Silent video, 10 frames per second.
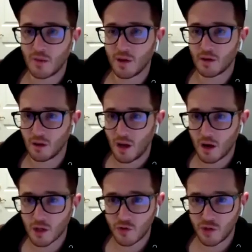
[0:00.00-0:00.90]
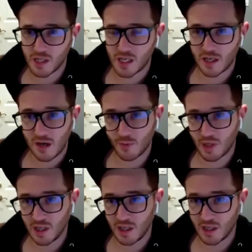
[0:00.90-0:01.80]
They're a large real estate
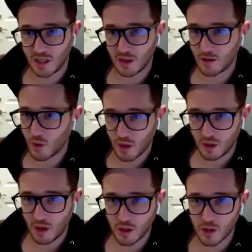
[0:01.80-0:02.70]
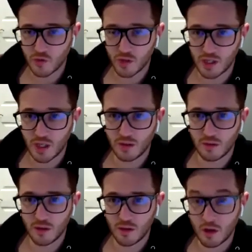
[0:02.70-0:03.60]
company in India. They're one of the largest real estate
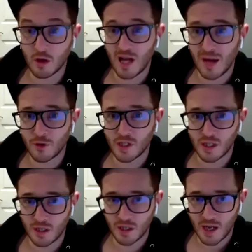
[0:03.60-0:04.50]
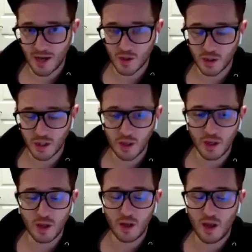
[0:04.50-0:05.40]
conglomerates in India, actually.
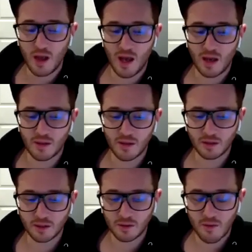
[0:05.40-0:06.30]
And